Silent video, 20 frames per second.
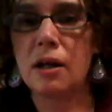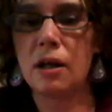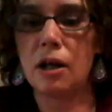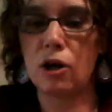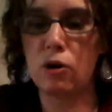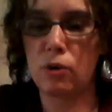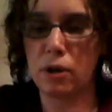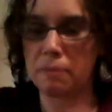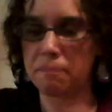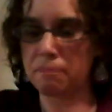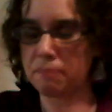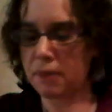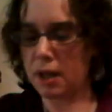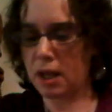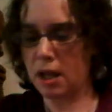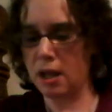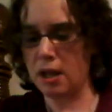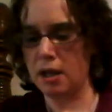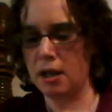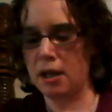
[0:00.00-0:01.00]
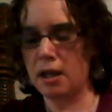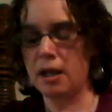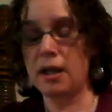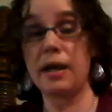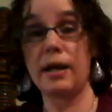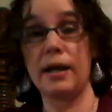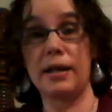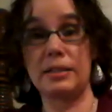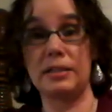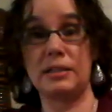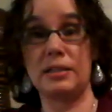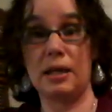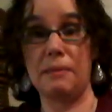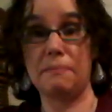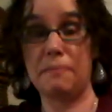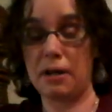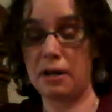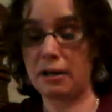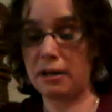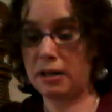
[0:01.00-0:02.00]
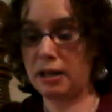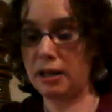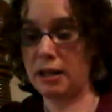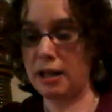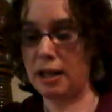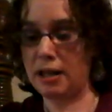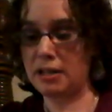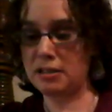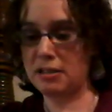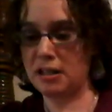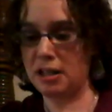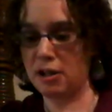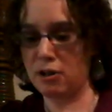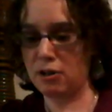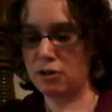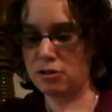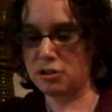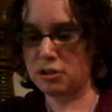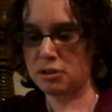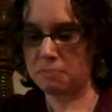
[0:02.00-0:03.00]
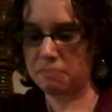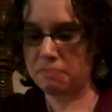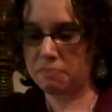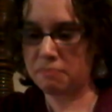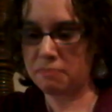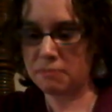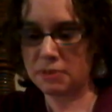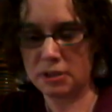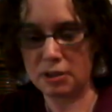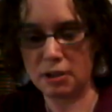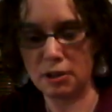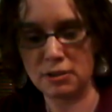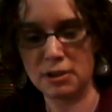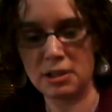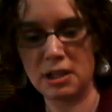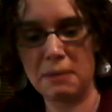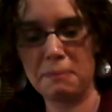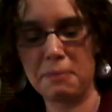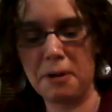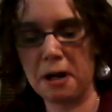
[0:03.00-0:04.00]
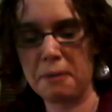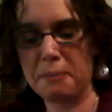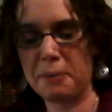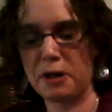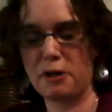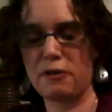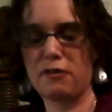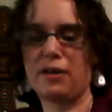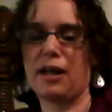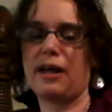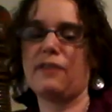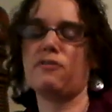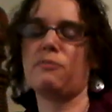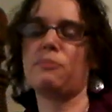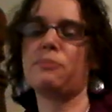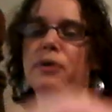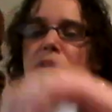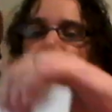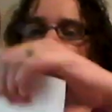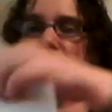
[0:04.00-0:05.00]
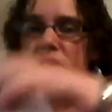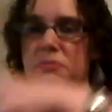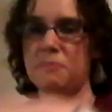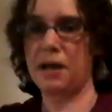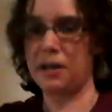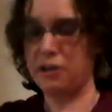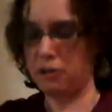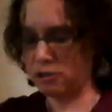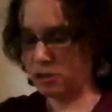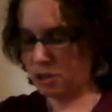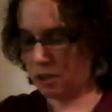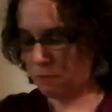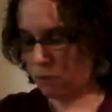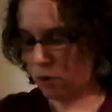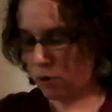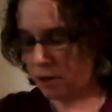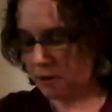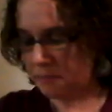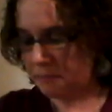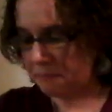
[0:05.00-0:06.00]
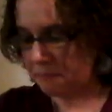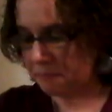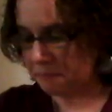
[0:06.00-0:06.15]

Oh well. It's steampunk. It has gears. It's a little steampunk butterfly from Brenda's Minders and More.